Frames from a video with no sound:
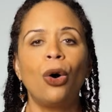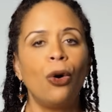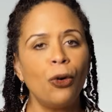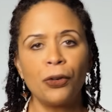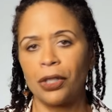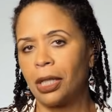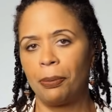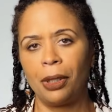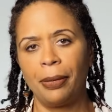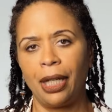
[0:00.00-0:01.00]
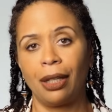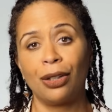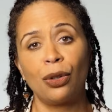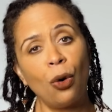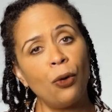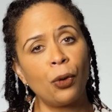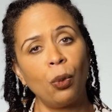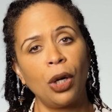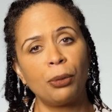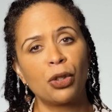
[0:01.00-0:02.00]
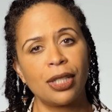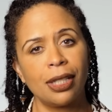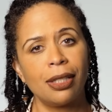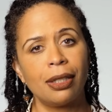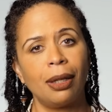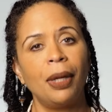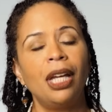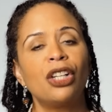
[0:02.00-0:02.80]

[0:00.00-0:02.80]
Over-supplementing can overwhelm your system,